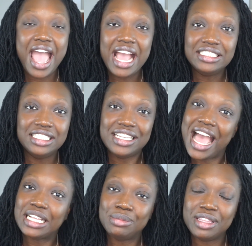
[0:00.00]
and she
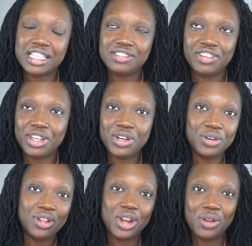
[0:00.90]
tagged me in this
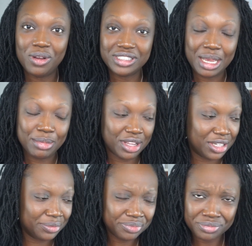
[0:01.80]
video a long time
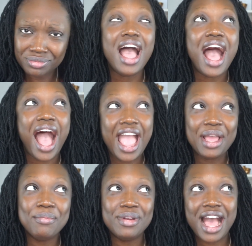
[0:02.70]
ago. I
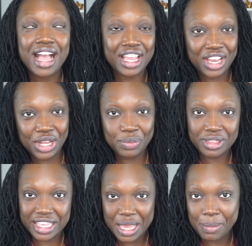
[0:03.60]
am not good
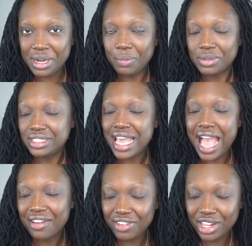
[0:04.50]
with keeping up with
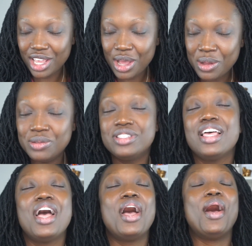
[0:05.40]
tag videos,
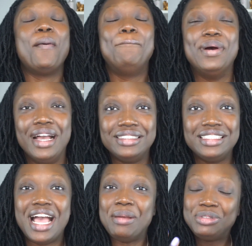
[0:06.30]

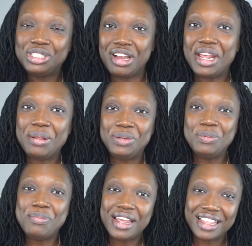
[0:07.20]
but I'm trying to do
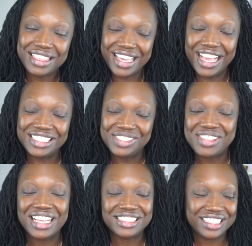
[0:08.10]
better things in
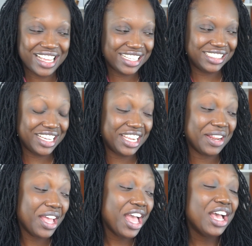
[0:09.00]

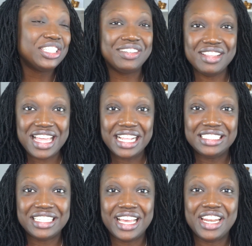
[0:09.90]
2018. So with
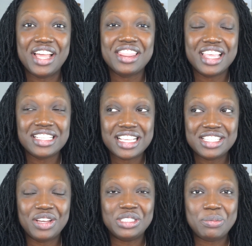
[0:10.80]
that said, this is
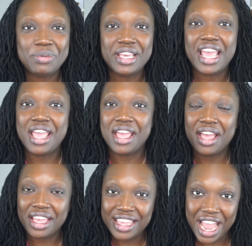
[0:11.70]
going to be
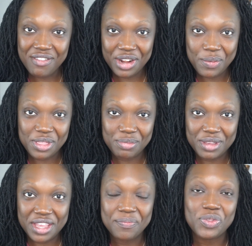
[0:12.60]
a get ready with
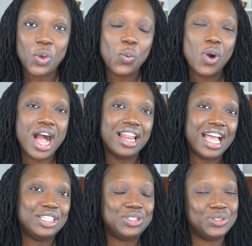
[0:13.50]
me while
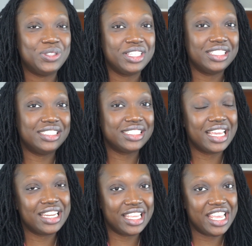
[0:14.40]
I do the
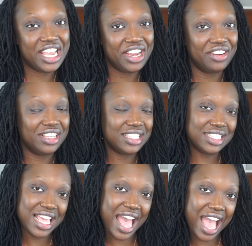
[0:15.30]
skincare
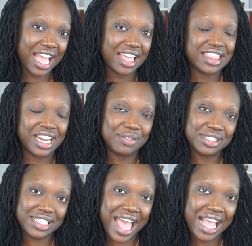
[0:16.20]
tag that I was
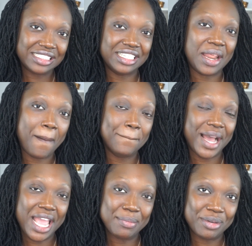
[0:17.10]
tagged in
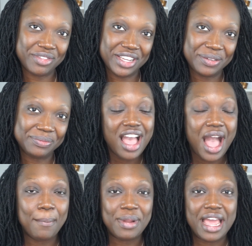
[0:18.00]
by Marie.
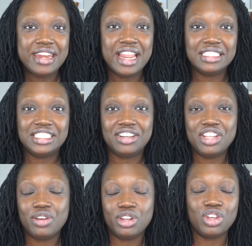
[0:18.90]
I'm not
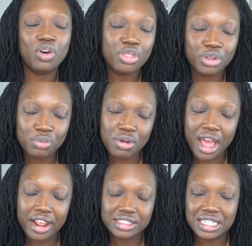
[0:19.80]
necessarily going to go through the
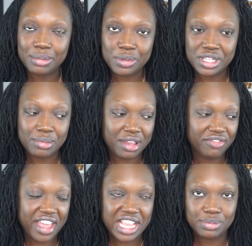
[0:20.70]
products I'm using on my
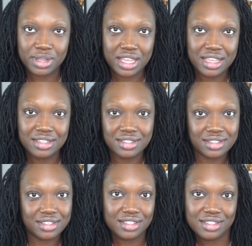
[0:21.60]
face
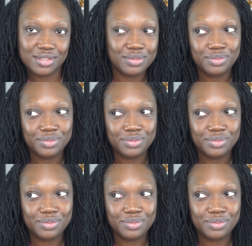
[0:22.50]
because